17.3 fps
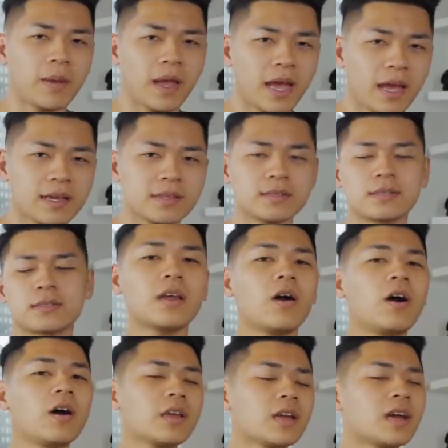pants. Now,
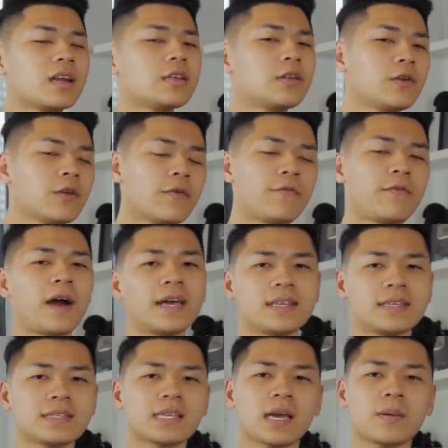all you gotta do to
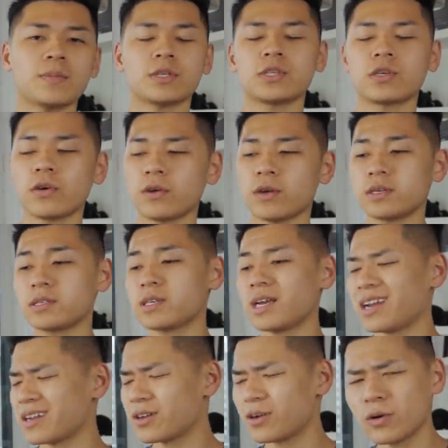find this type of shirt is you
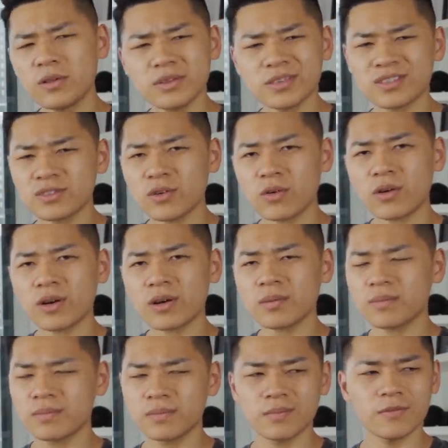gotta go to the
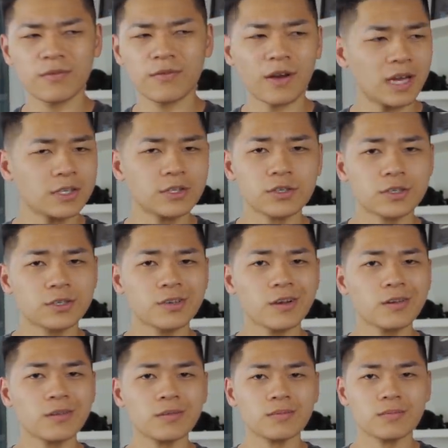store, find your
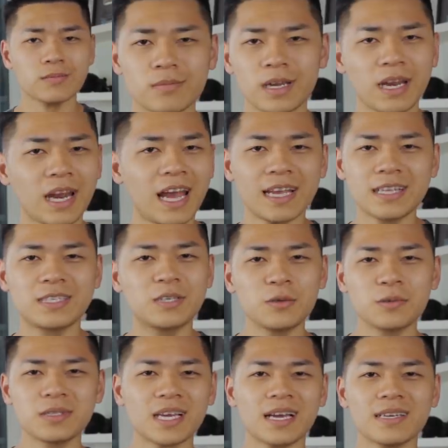shirt, and add
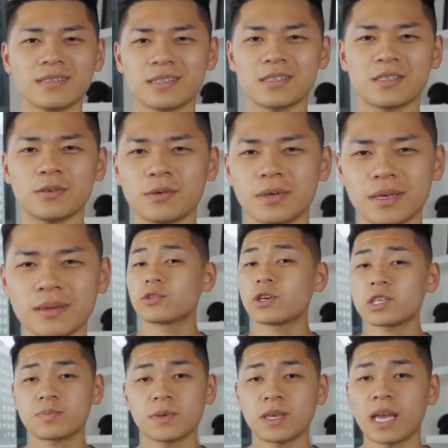two sizes to it.
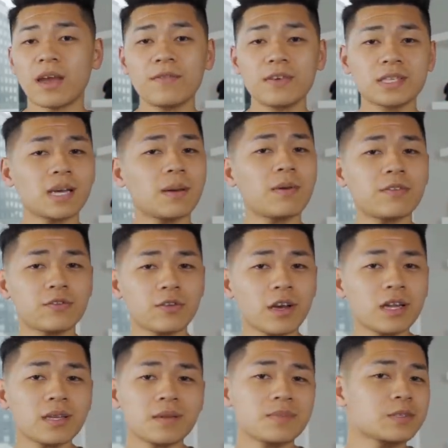Trust me, every time I've
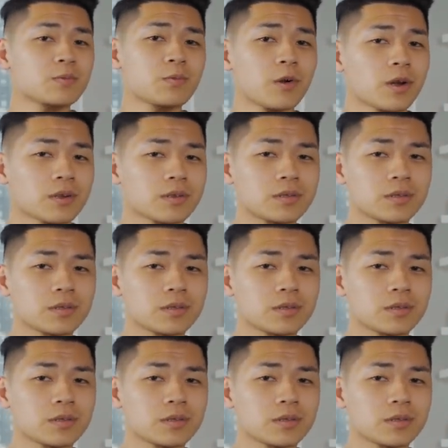tried it, it's worked.